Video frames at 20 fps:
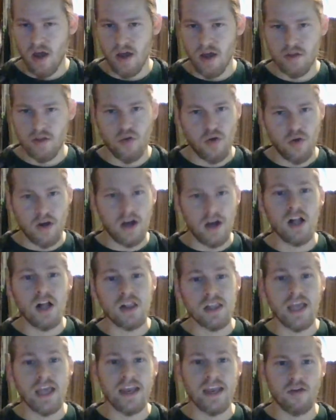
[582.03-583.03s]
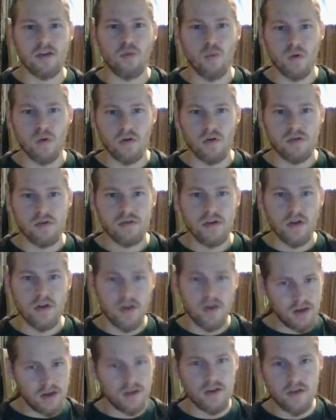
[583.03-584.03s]
you're in a Hellenic world,
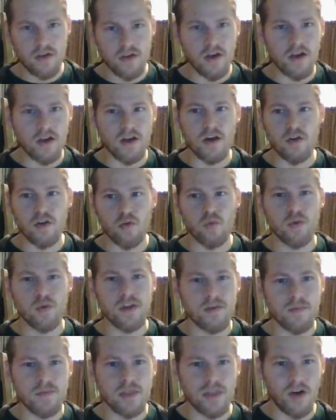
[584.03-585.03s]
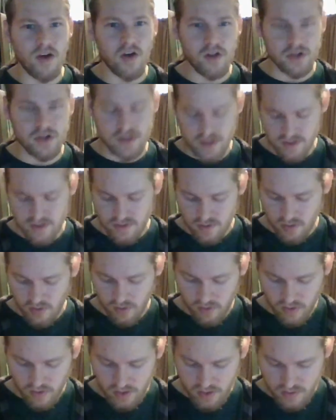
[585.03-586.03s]
alright, a Greek mythology,
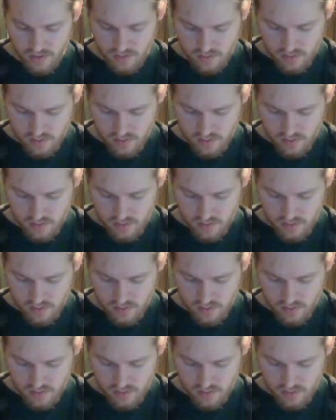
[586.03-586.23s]
alright?